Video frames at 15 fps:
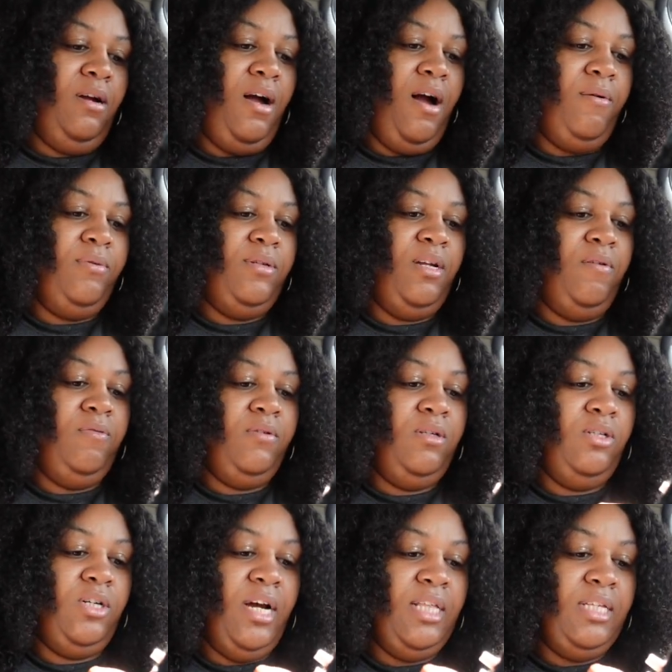I will definitely
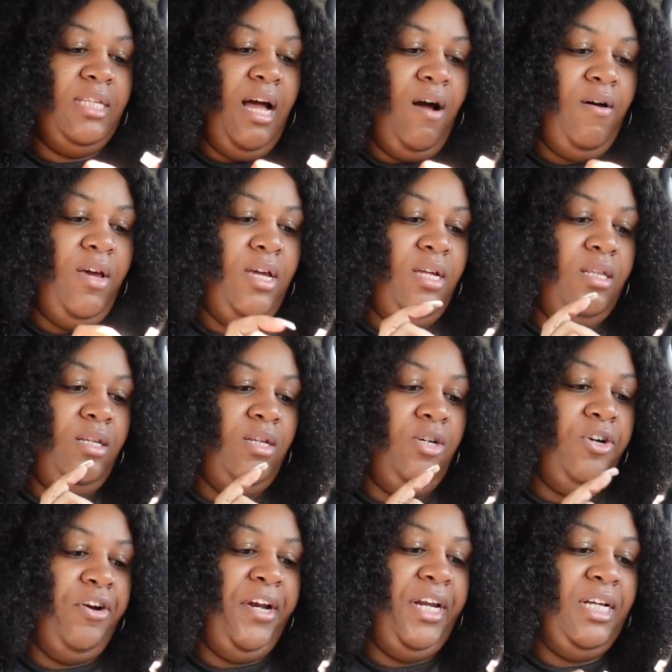try this out. And the
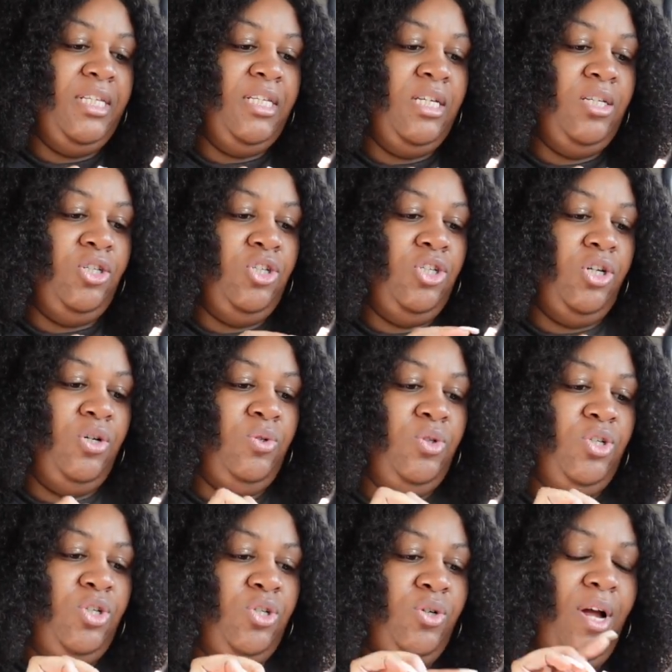ingredients is
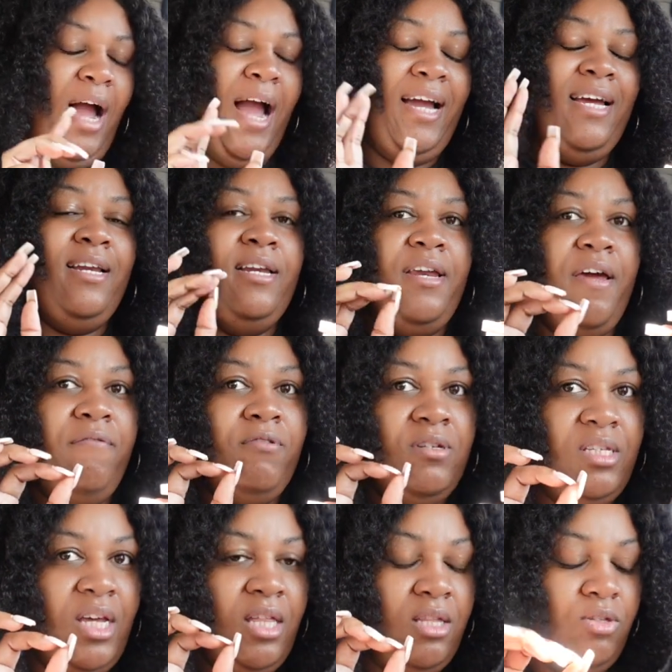I can never
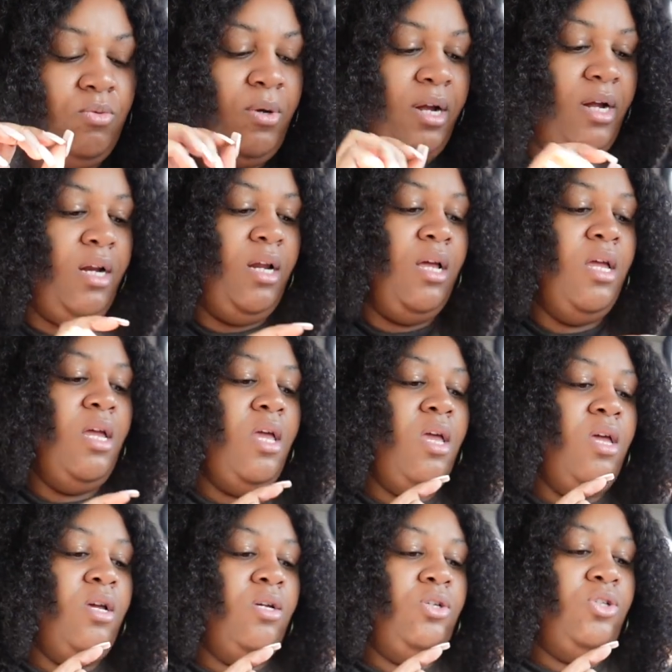say this word.
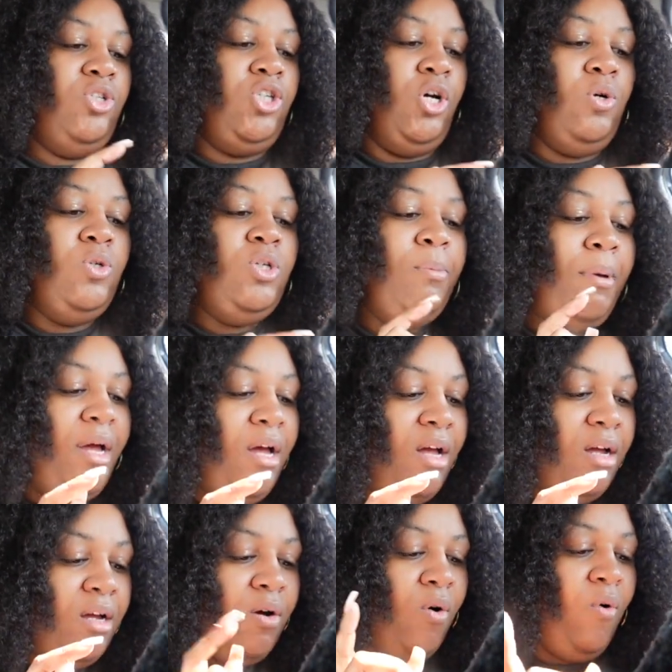
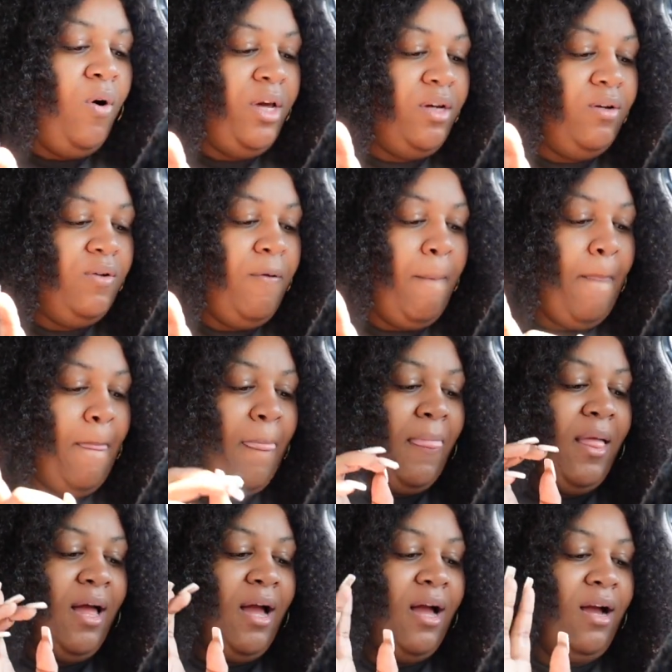Jojoba oil.
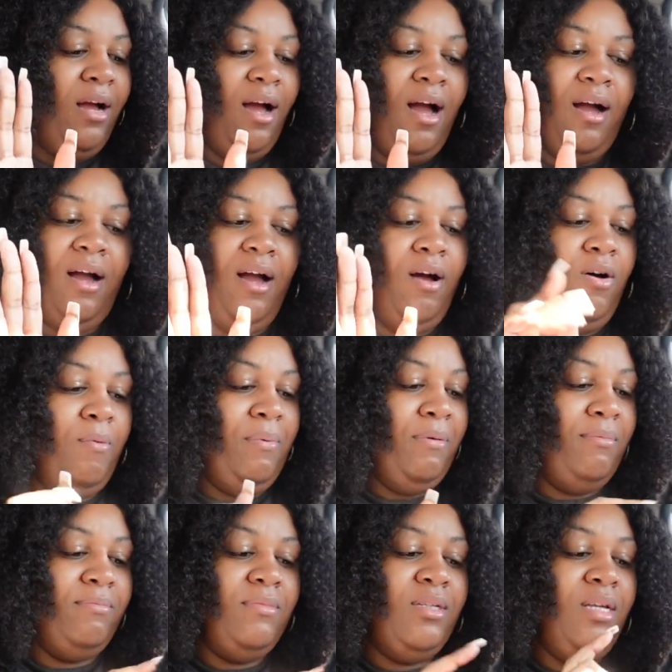I hope
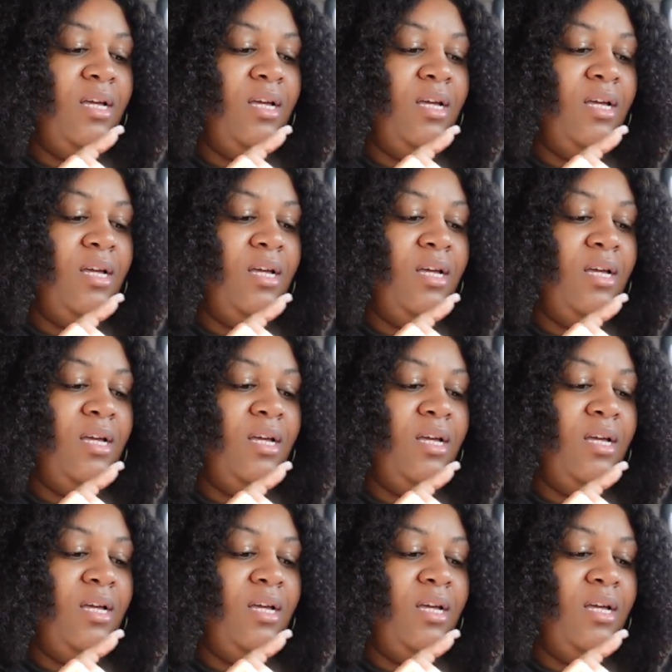I'm.